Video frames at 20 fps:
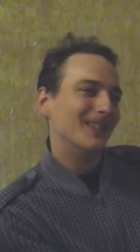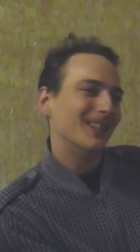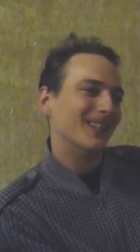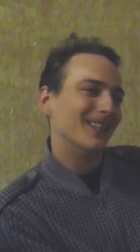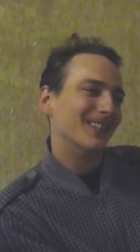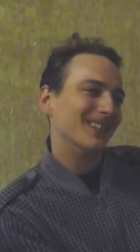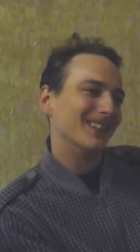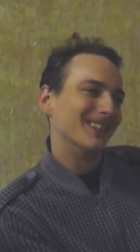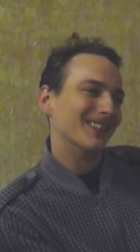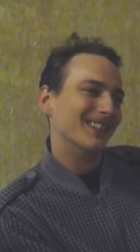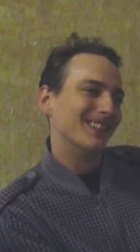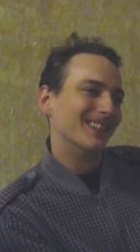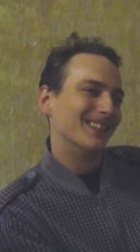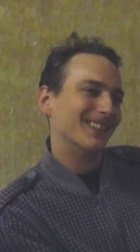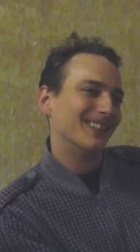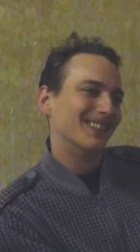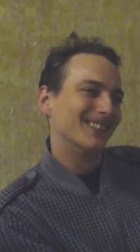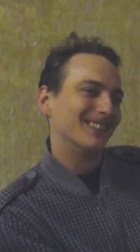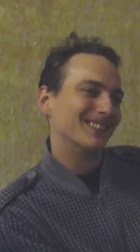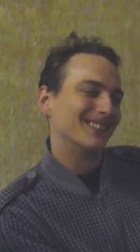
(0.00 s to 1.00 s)
and
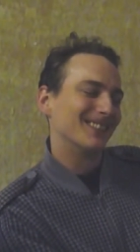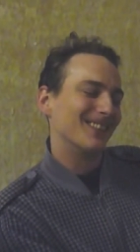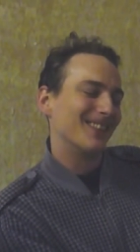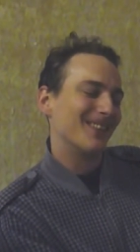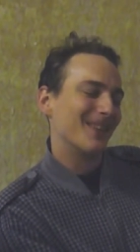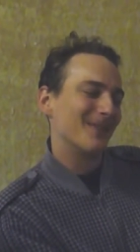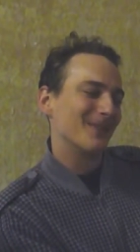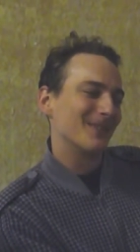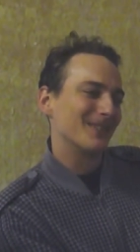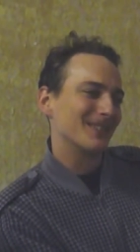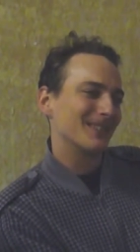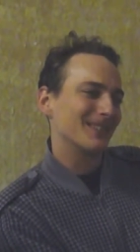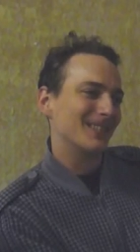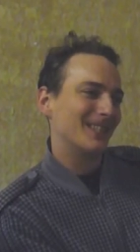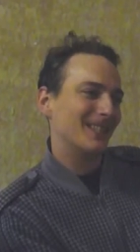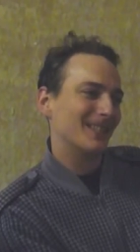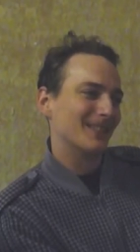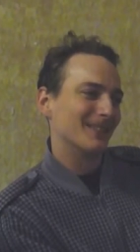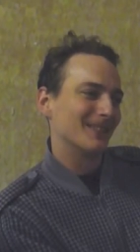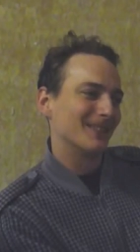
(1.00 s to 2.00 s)
so that was,
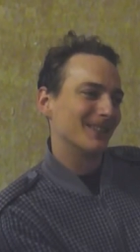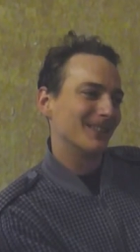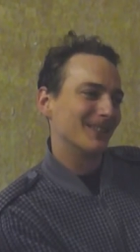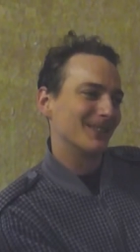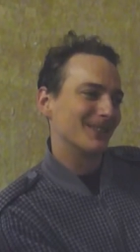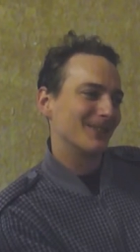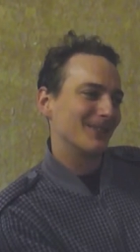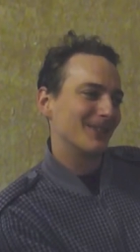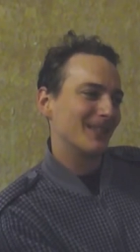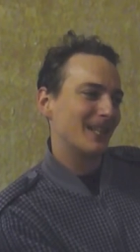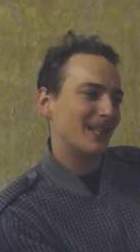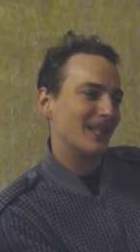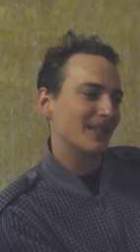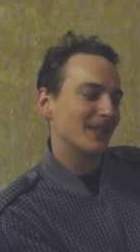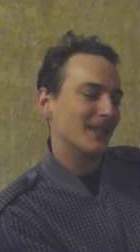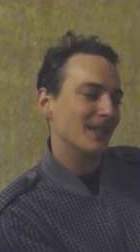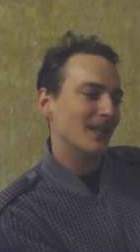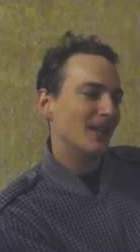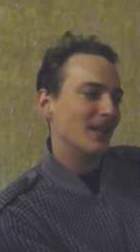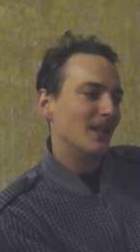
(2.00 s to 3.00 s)
it was really nice.
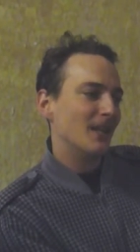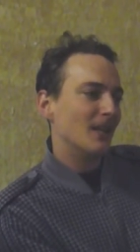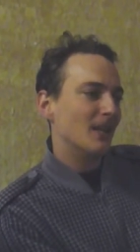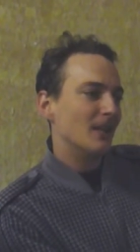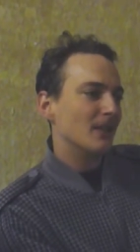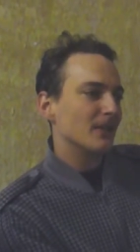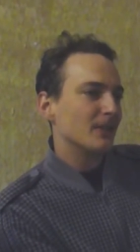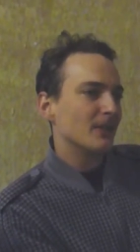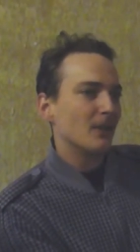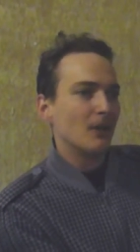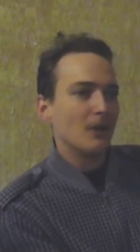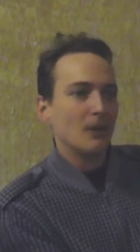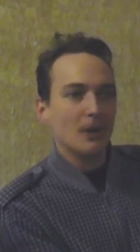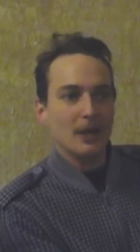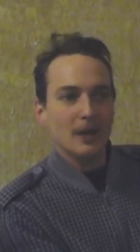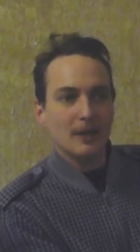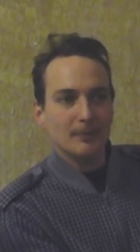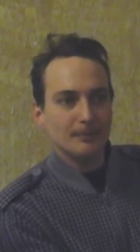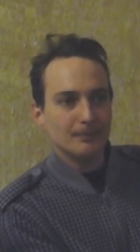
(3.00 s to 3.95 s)
So